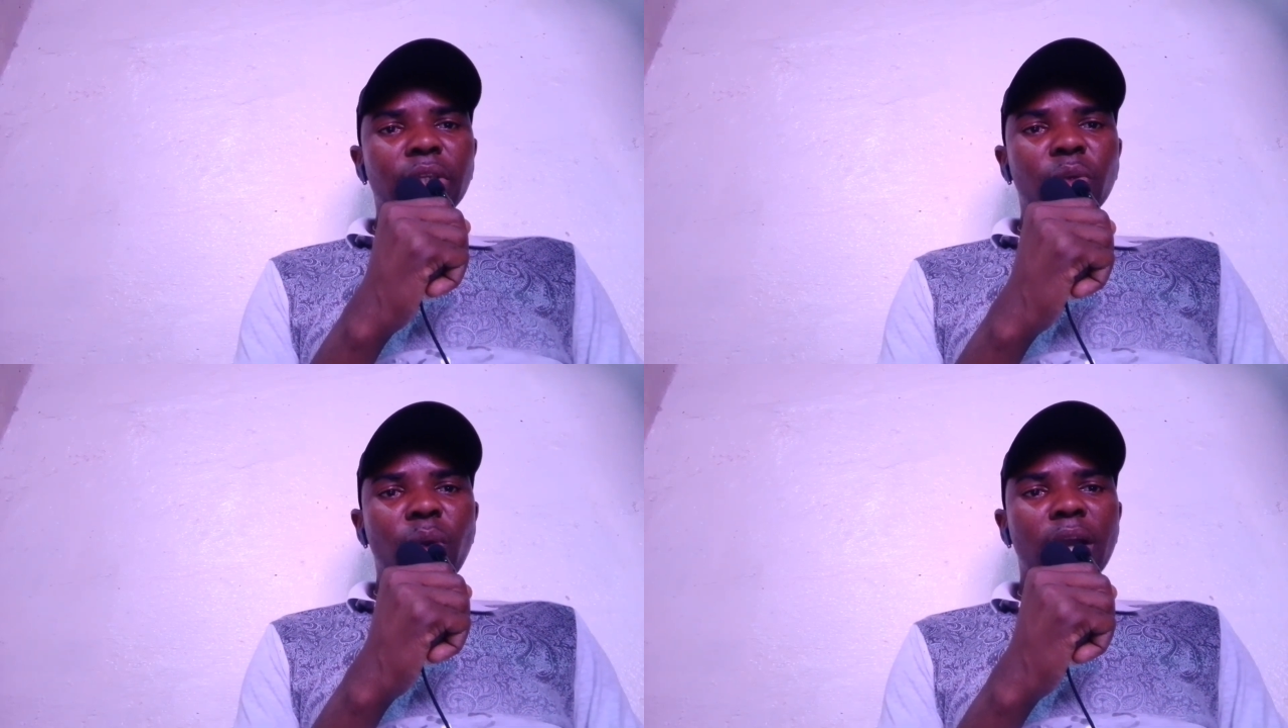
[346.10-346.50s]

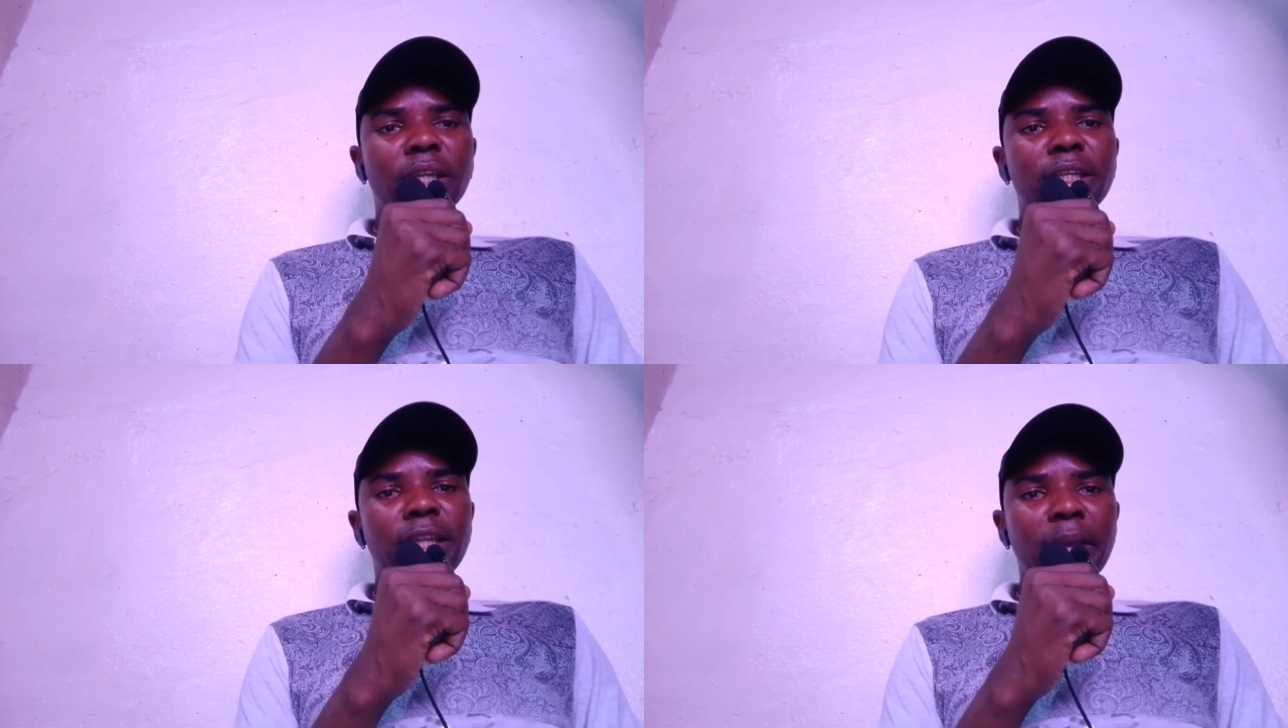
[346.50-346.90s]
you are
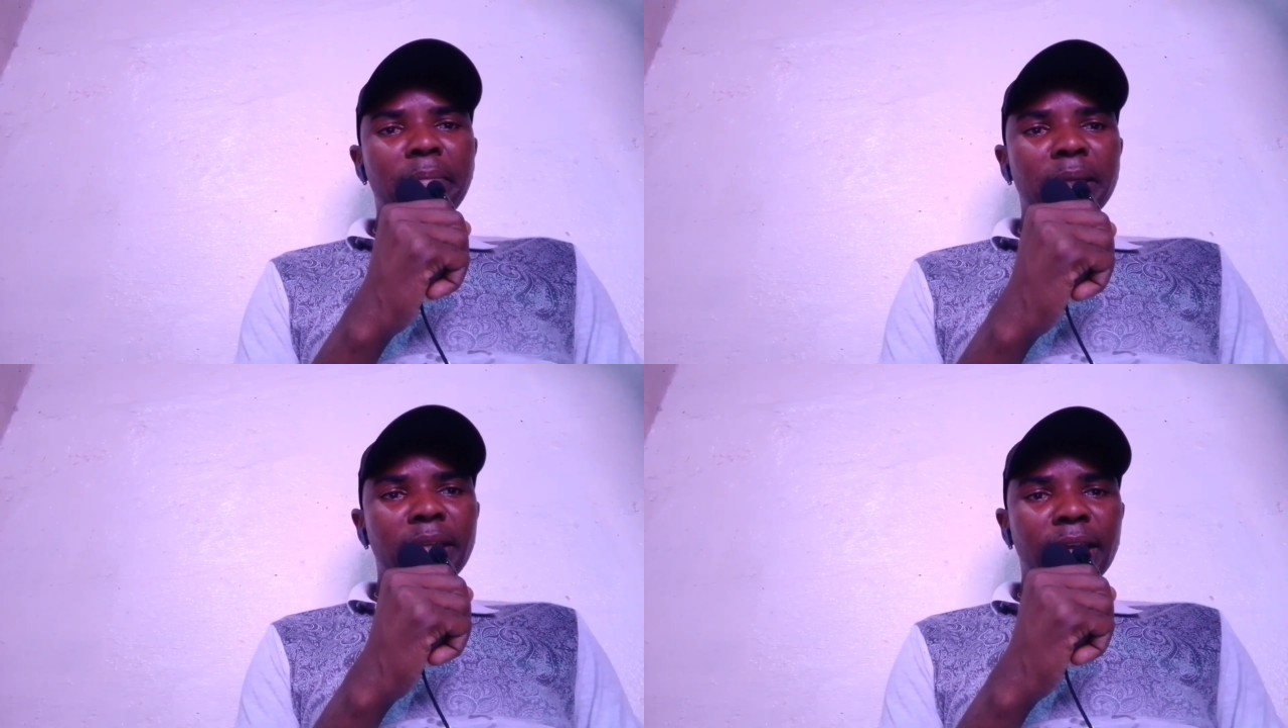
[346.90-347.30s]
in
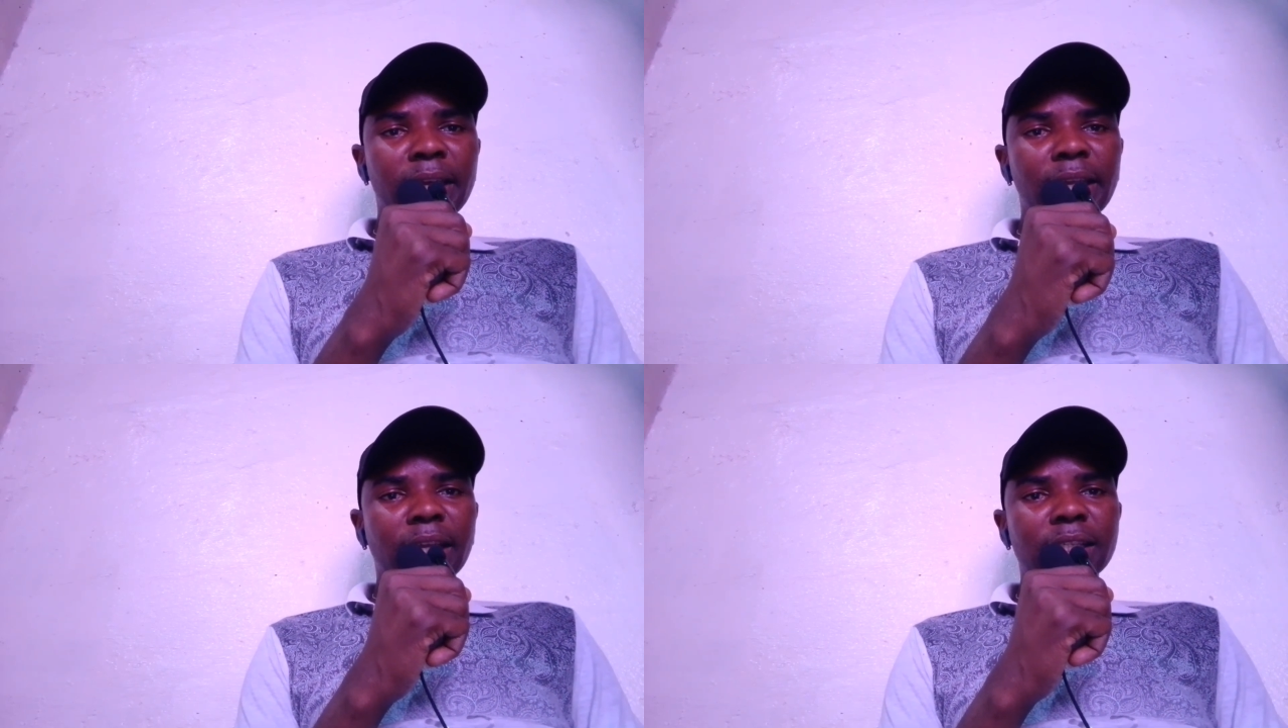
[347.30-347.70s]
urban
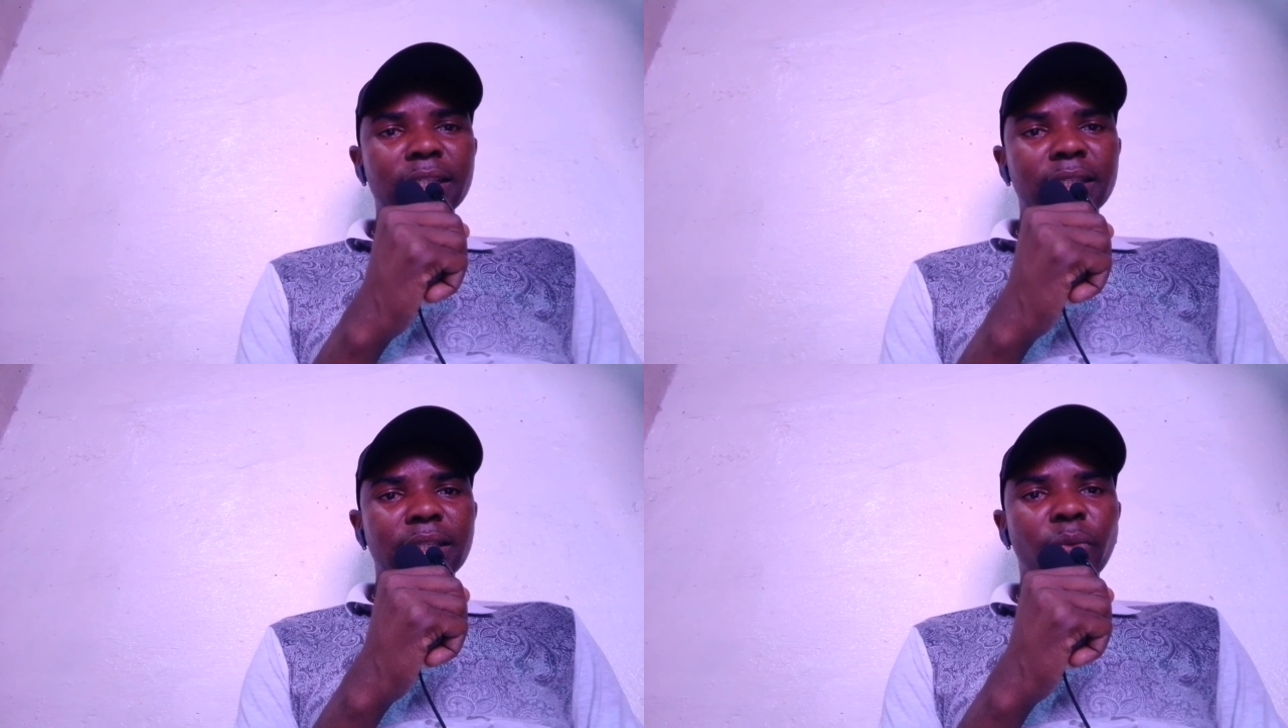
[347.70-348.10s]
areas,